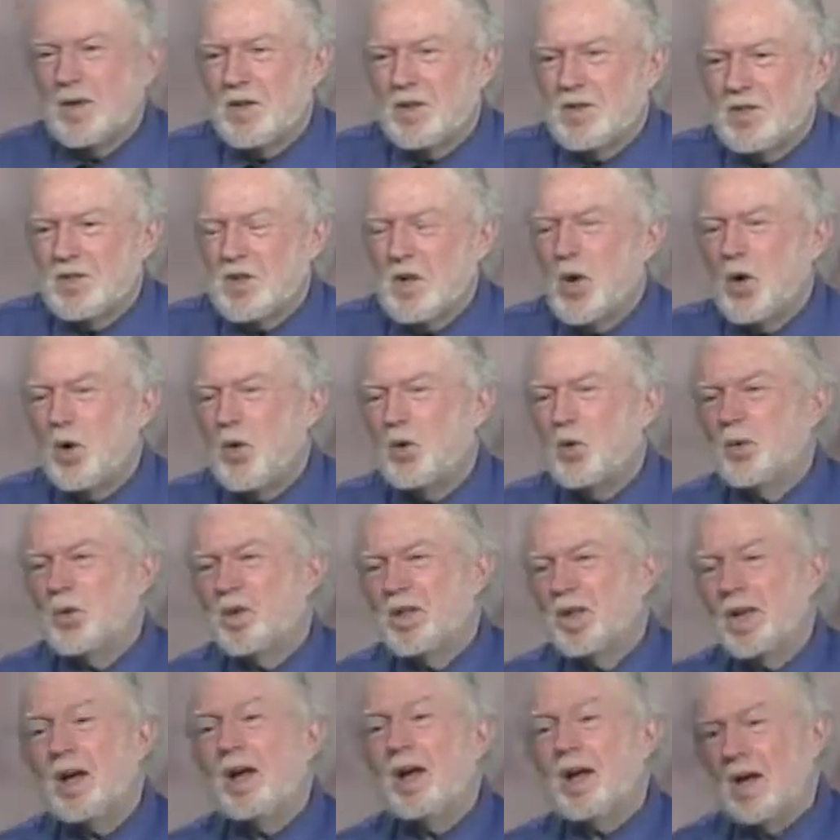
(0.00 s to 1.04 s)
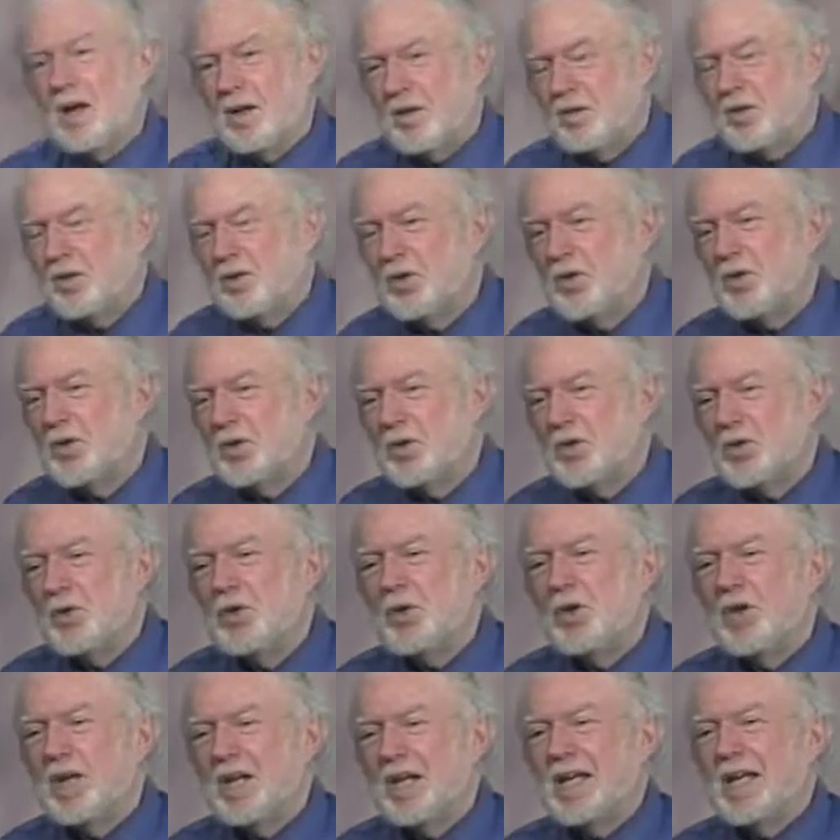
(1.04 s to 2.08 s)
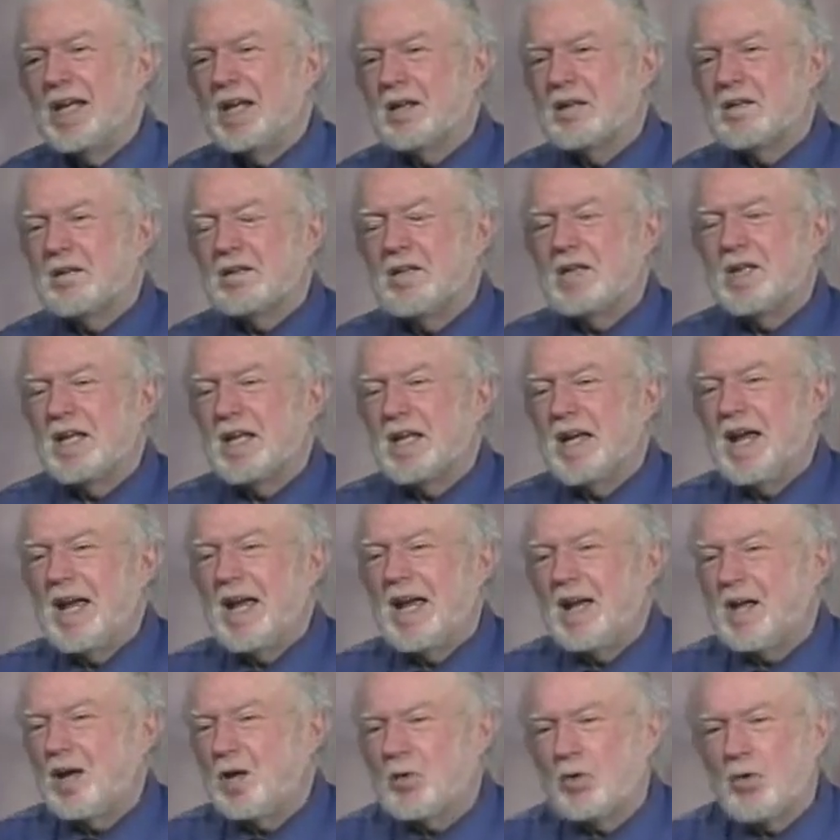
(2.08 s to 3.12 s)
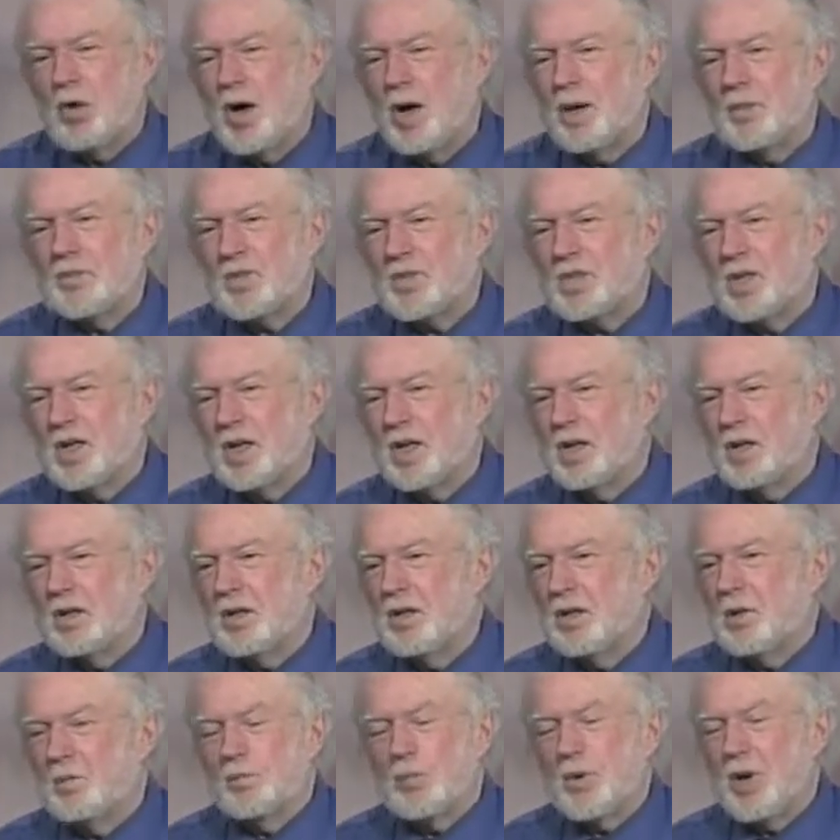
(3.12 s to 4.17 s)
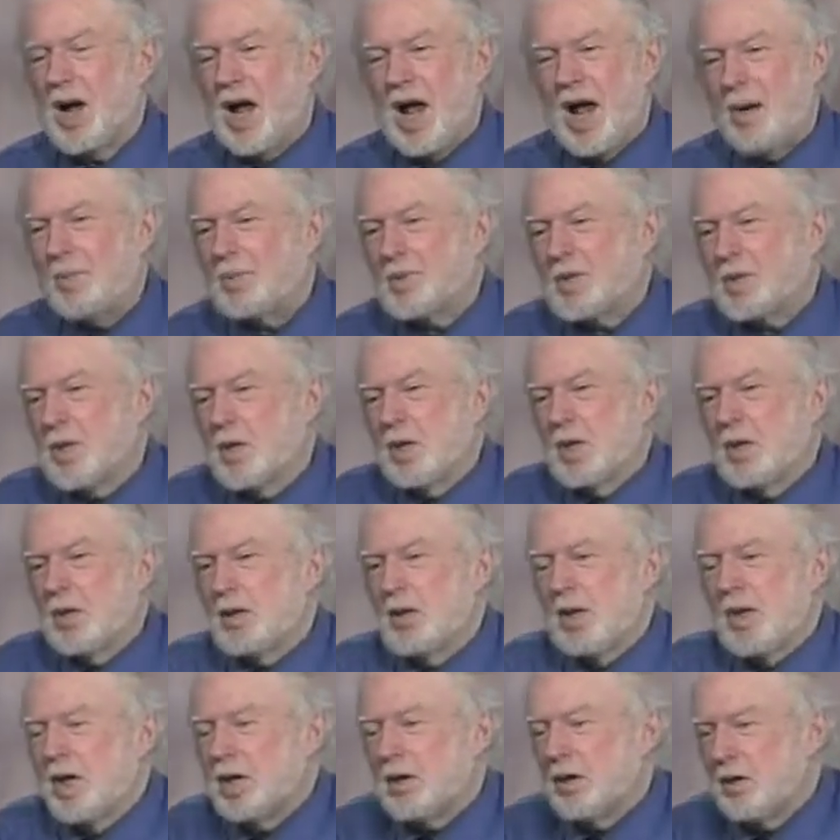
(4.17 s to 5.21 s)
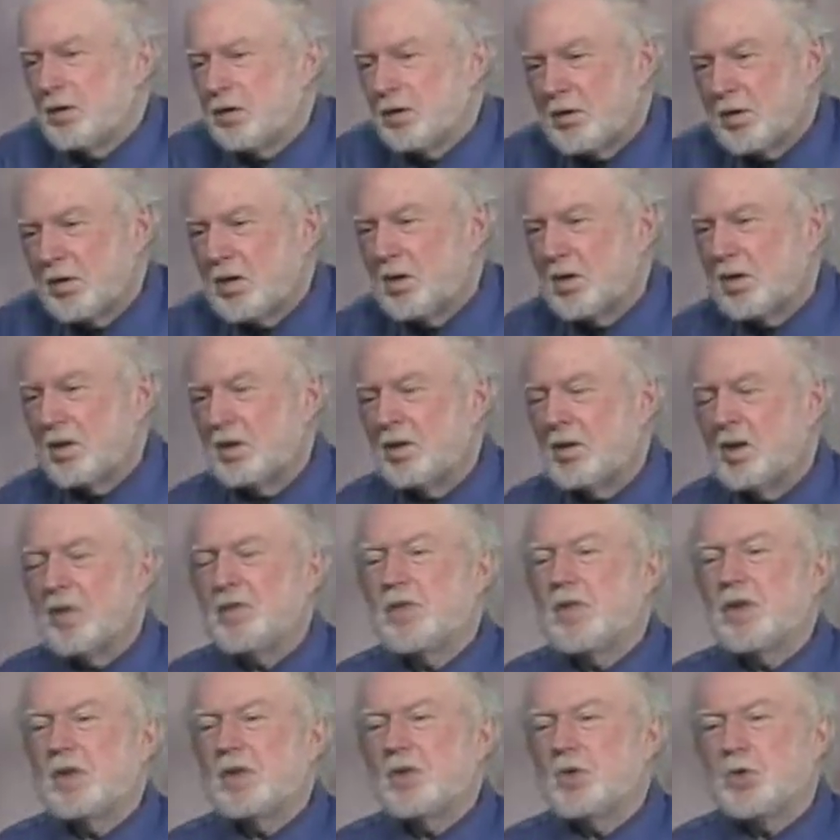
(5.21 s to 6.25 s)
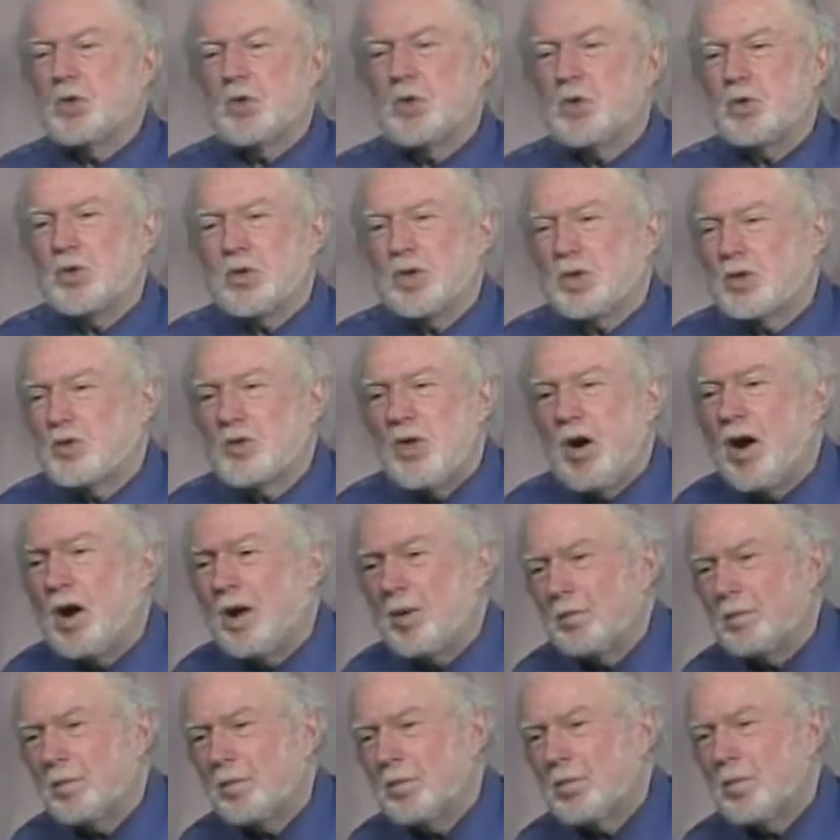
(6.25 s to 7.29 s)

So yeah, you, you're going to get D N A at a crime scene, perhaps, that uh, nothing to do with the crime.